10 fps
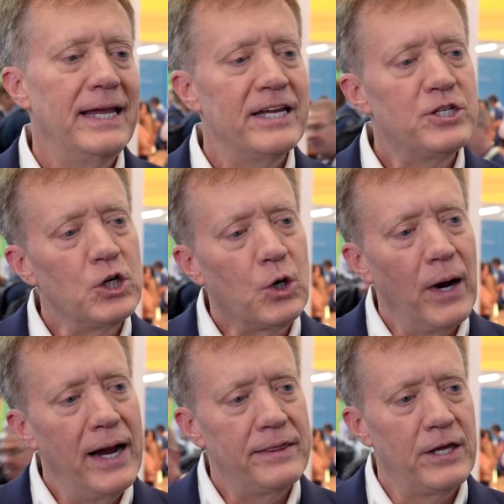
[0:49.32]

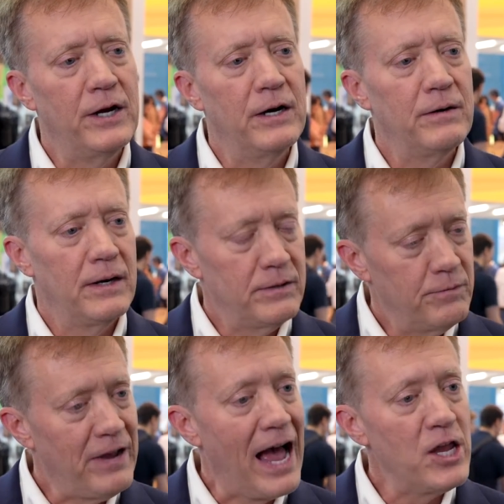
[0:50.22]
integrate their
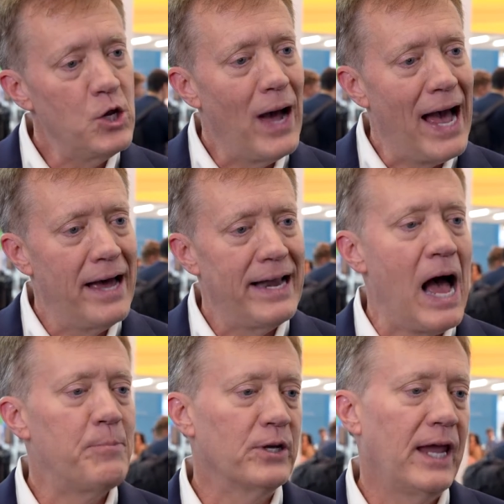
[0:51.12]
value add
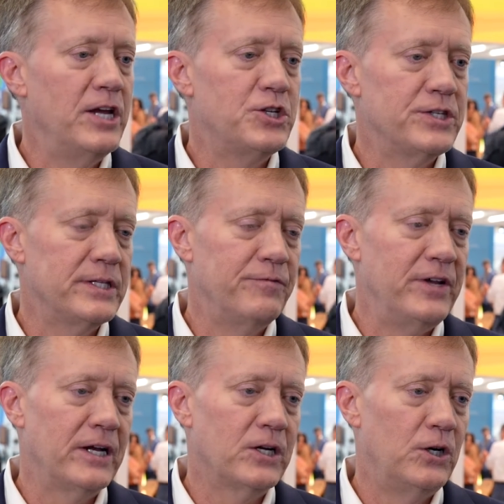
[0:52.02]
applications in the
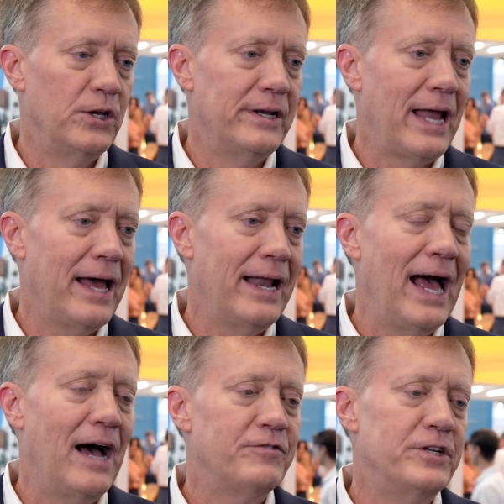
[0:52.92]
vehicle and not
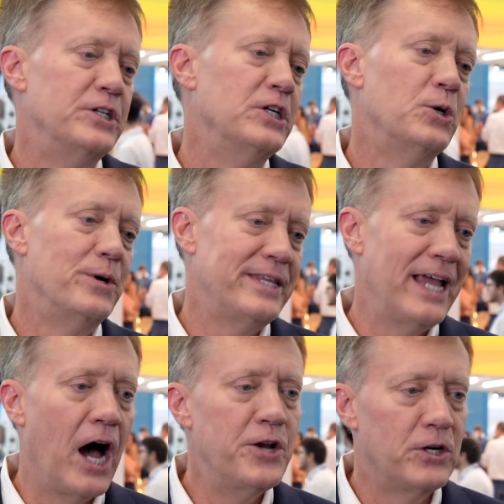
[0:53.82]
have to deal with the
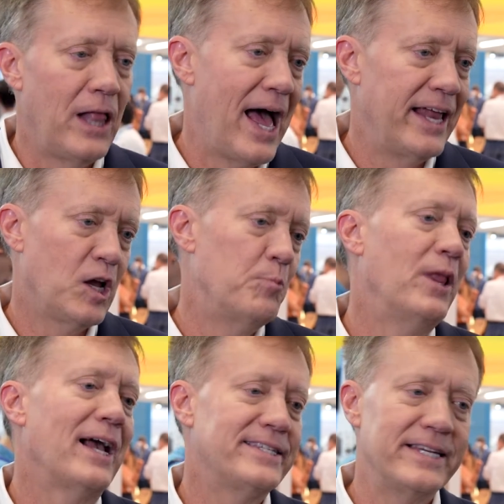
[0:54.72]
underlying
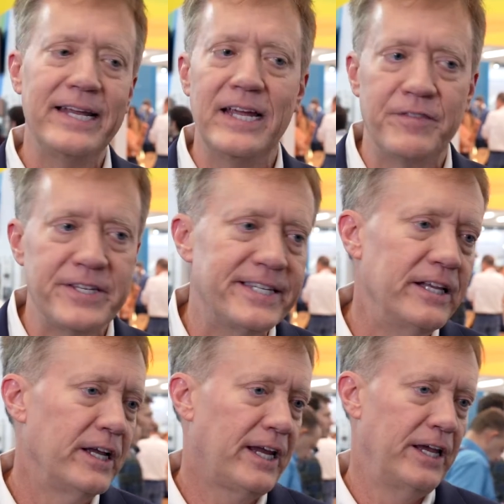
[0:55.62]
complexity of the
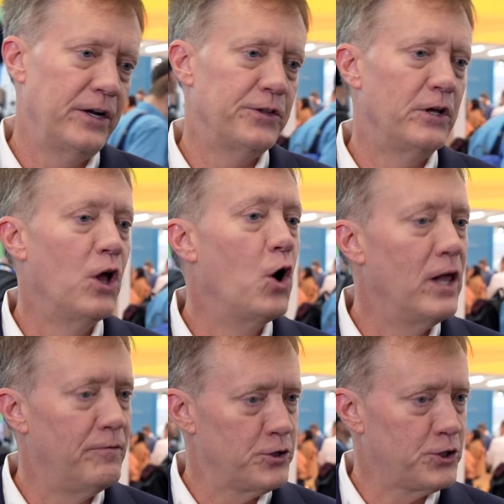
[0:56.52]
silicon or the low
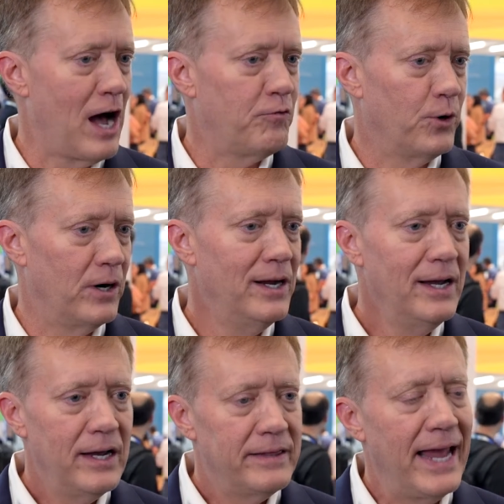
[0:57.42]
level software.
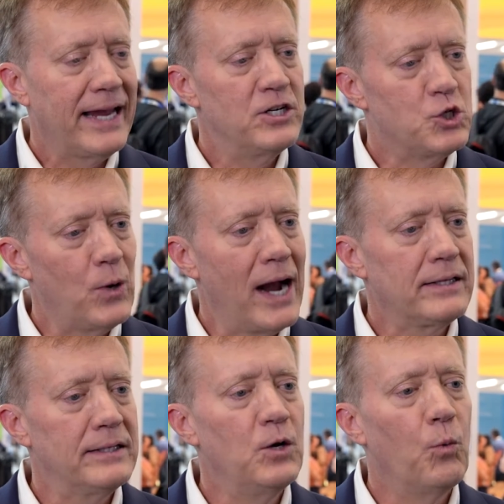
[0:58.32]
They can
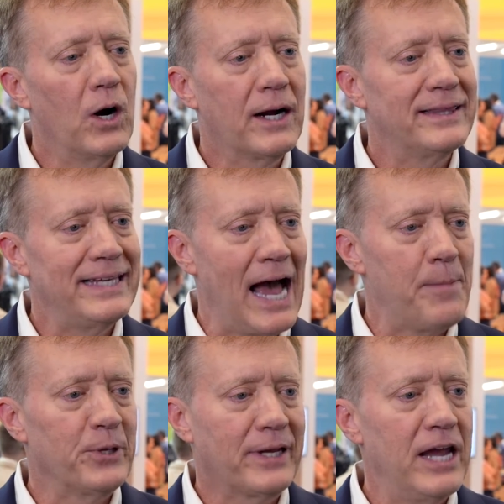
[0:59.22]
directly work at the
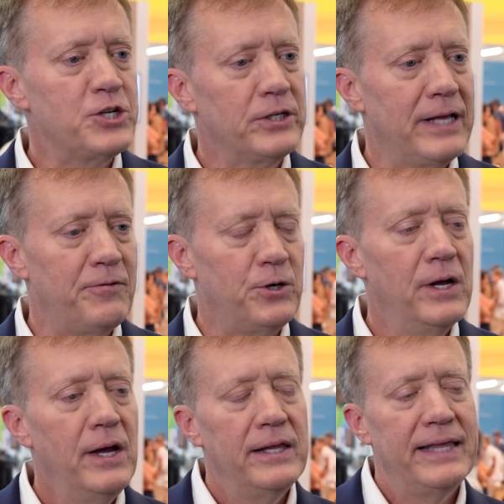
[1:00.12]
application level.
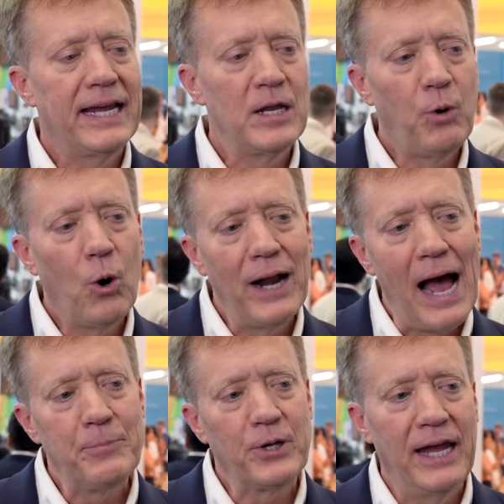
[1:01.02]
They can port
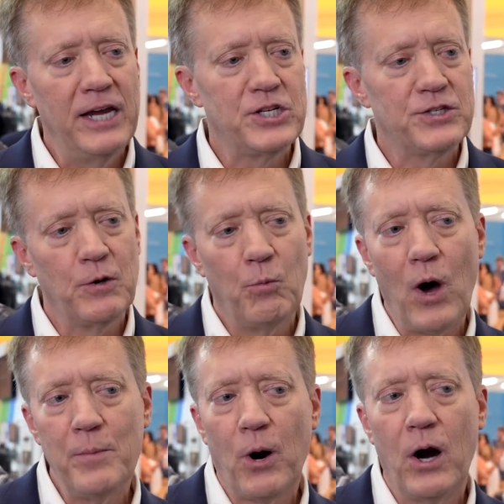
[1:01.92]
applications from
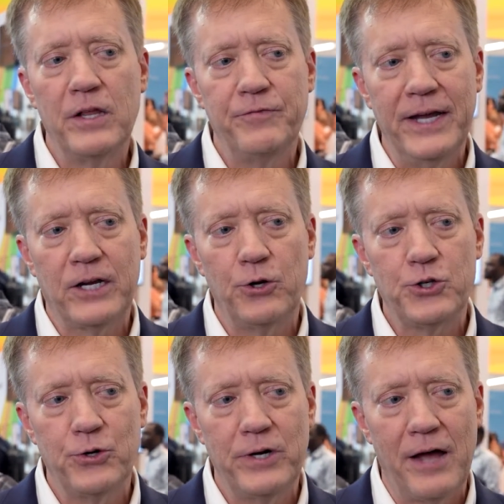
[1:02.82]
one part of the vehicle
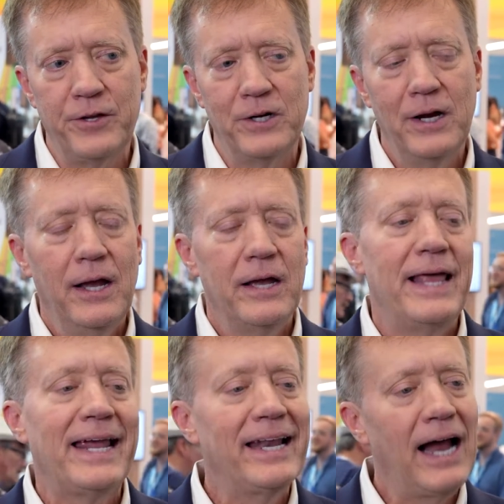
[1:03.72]
to another.
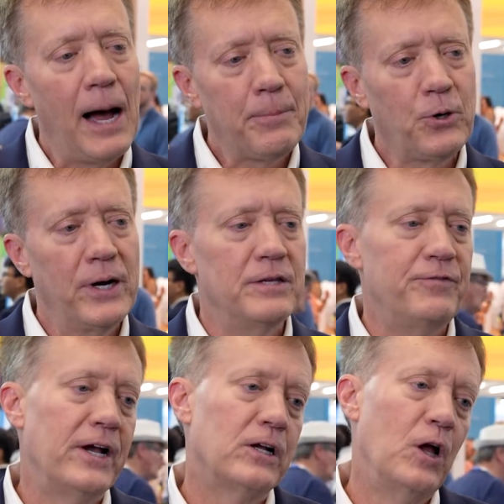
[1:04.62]
They can upgrade the
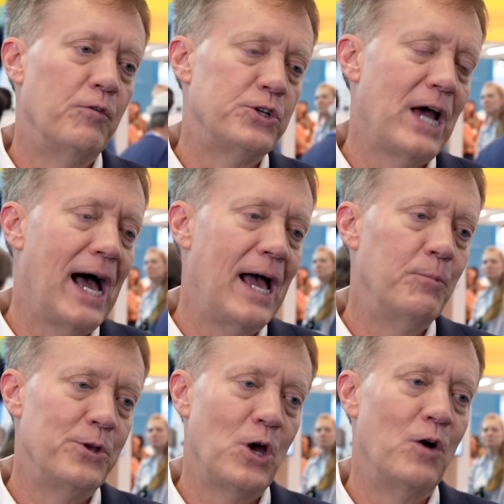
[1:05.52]
vehicle over
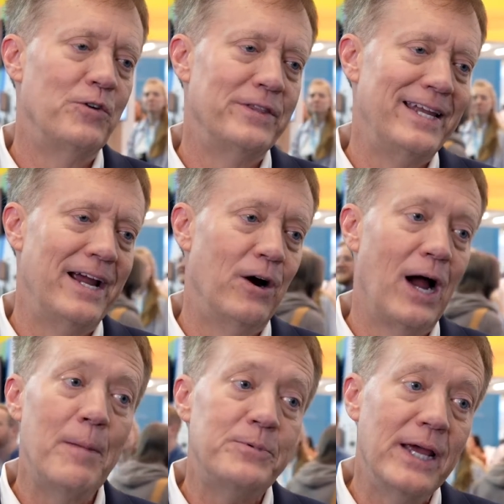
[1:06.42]
time with over-the-air
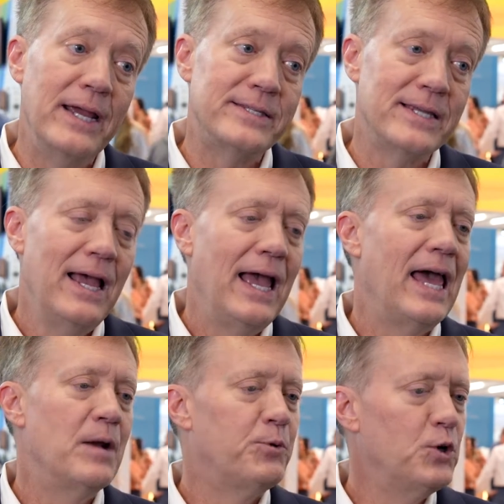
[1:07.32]
updates
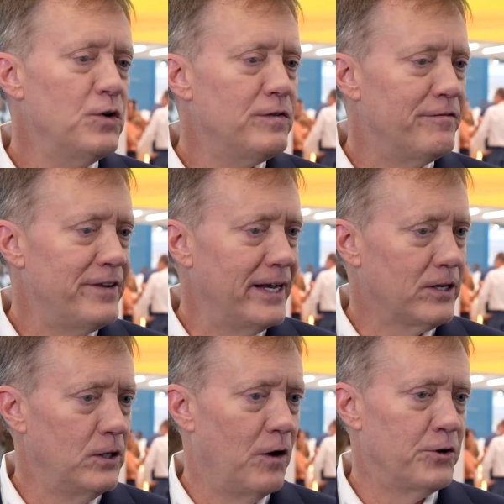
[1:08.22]
and improve the
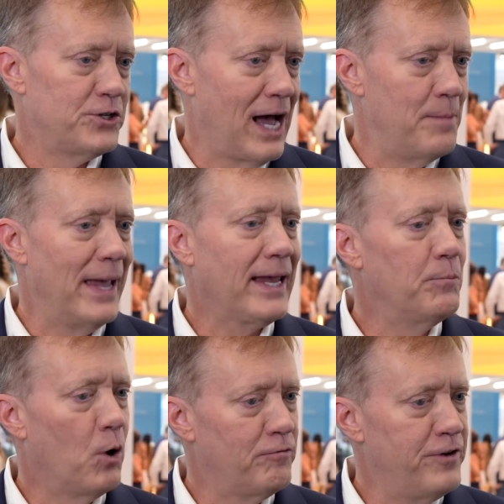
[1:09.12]
vehicle over time, make
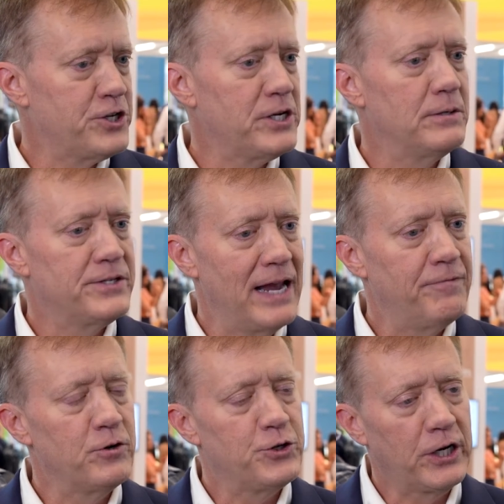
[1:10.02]
it more efficient,
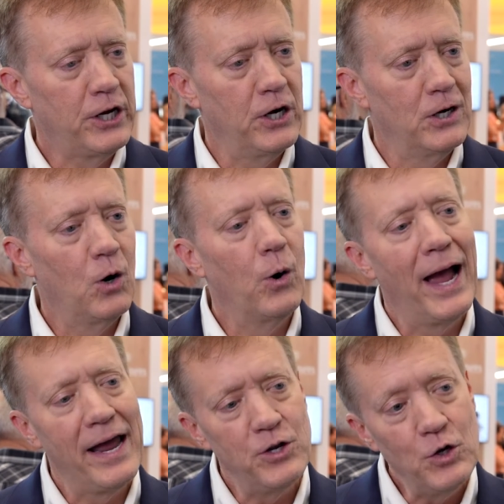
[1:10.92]
safer, secure, or
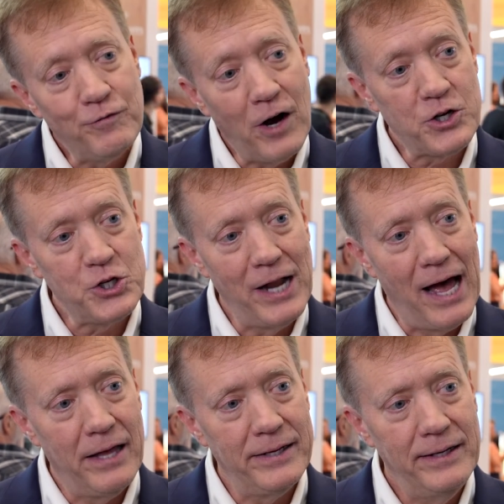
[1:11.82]
add new
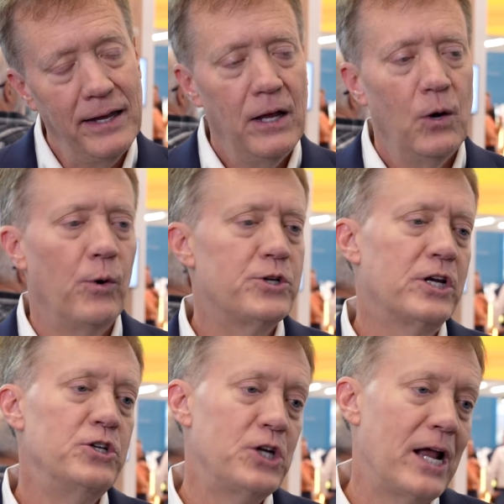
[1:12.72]
functionality which
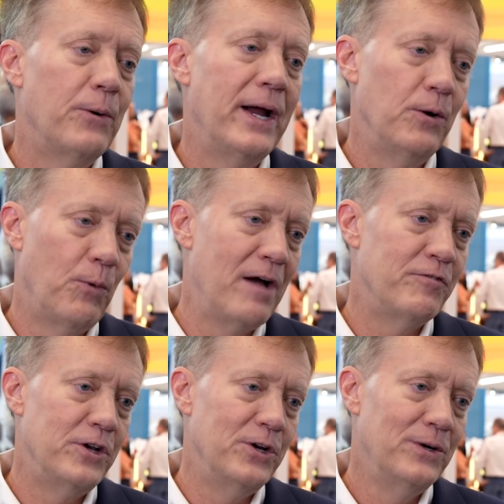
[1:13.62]
can generate
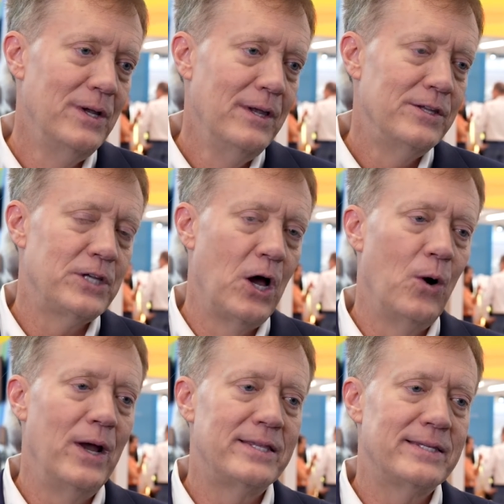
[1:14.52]
revenue.
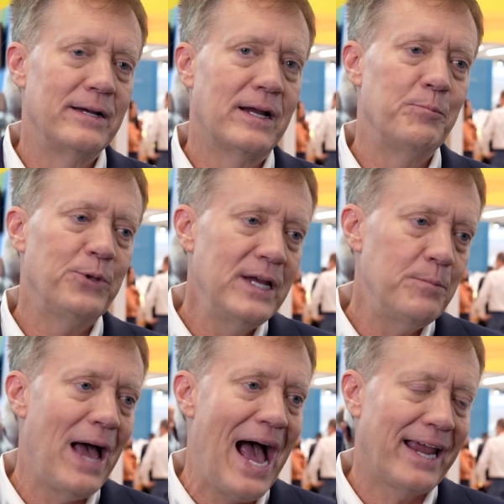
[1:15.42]
So it's a
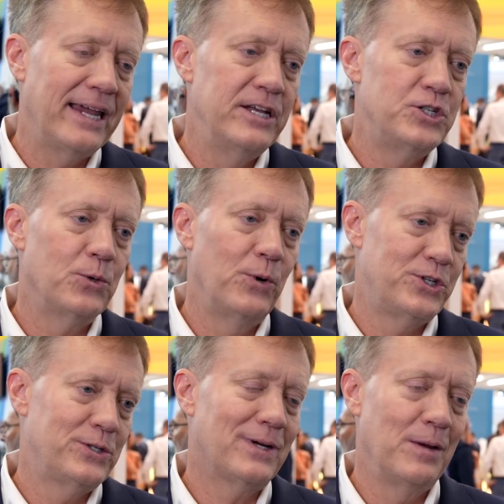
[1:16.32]
complete package
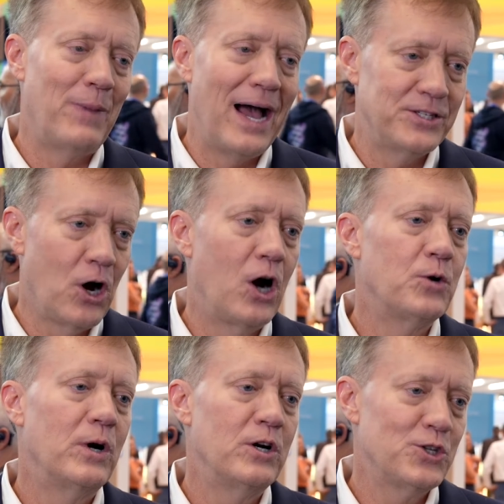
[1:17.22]
which combines
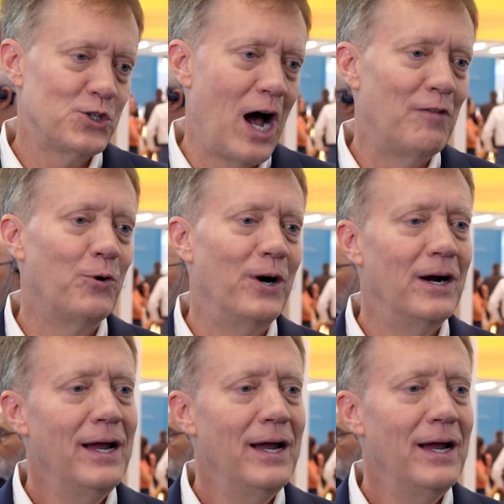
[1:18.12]
hardware, software,